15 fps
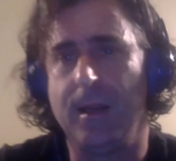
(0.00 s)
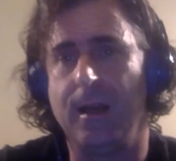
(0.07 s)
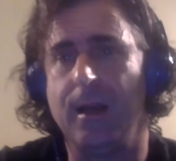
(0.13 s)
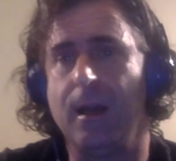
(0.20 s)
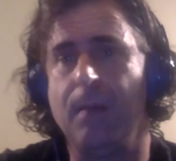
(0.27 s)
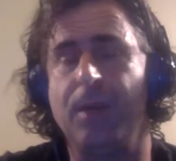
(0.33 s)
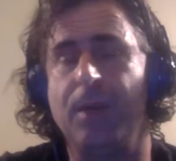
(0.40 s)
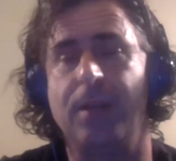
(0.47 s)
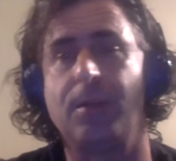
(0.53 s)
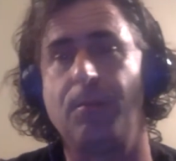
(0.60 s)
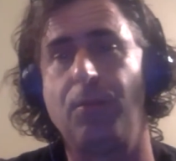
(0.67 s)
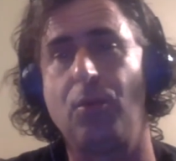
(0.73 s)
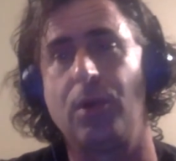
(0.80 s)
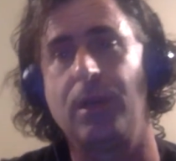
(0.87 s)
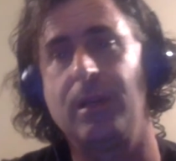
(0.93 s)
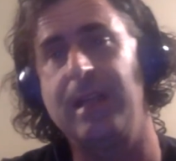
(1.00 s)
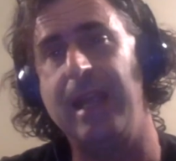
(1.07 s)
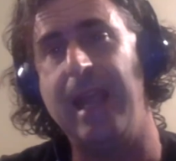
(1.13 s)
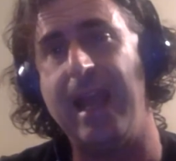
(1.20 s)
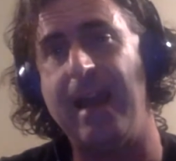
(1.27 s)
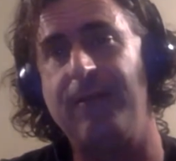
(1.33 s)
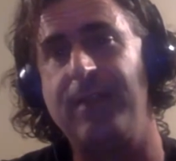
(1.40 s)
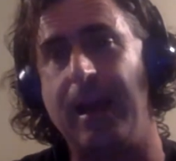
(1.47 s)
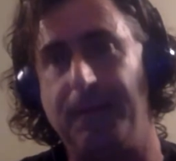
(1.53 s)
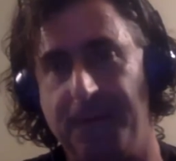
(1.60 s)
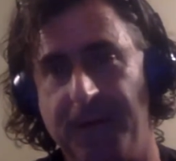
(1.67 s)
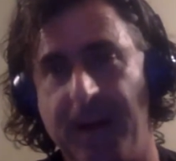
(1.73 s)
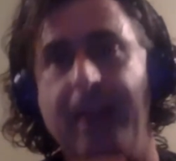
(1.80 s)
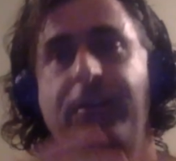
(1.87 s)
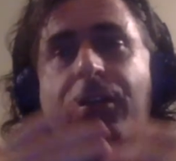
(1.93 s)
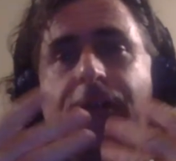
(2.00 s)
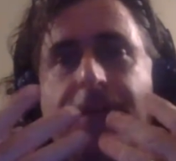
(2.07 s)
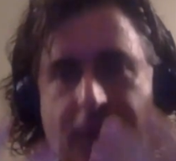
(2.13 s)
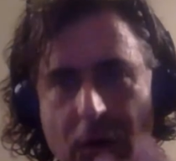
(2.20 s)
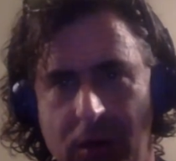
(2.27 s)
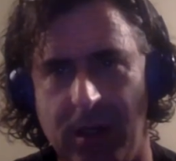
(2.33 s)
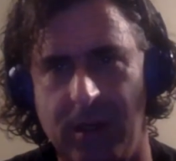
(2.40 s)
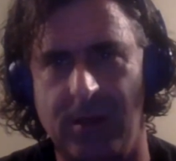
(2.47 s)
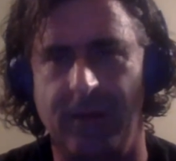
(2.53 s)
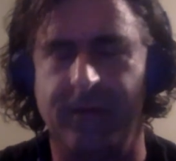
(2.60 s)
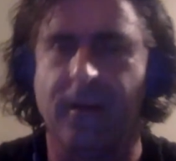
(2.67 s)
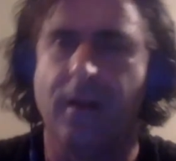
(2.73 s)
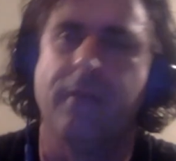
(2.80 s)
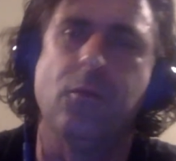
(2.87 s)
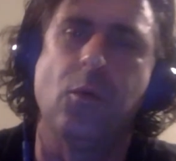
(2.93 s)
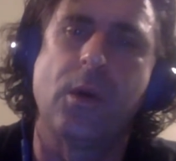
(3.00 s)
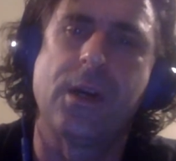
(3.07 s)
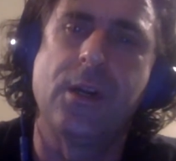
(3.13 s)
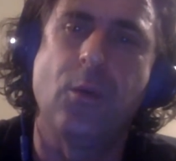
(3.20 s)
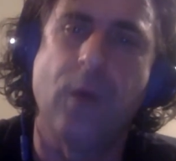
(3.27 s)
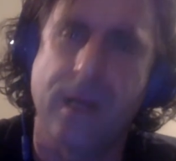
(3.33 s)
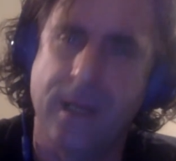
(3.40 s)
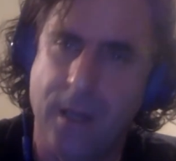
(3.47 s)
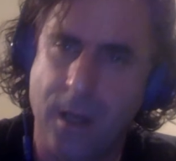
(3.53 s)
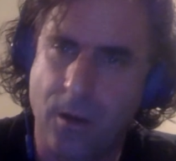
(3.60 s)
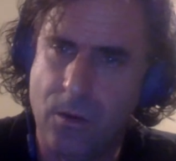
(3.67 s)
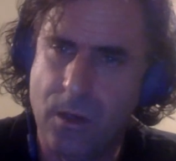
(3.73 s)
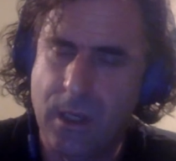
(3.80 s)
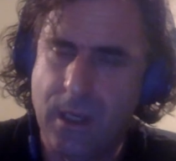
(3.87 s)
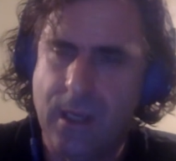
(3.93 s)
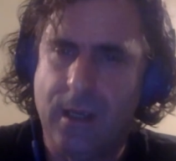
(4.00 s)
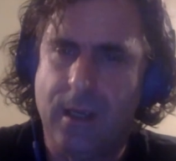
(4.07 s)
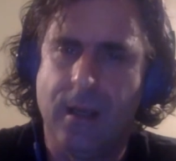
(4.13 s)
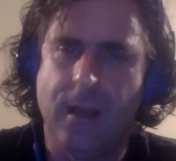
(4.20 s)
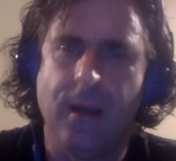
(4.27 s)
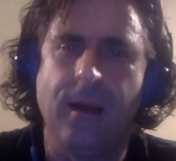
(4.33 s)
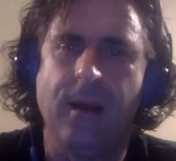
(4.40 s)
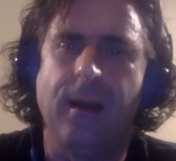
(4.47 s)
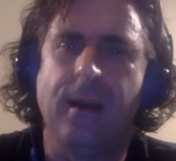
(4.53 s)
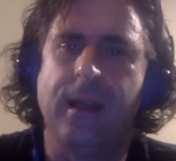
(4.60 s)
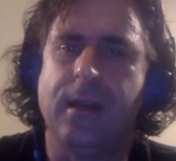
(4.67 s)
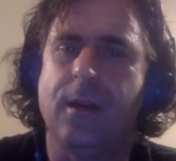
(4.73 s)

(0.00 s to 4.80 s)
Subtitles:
but it's important to have that 5-year focus of where you want to go and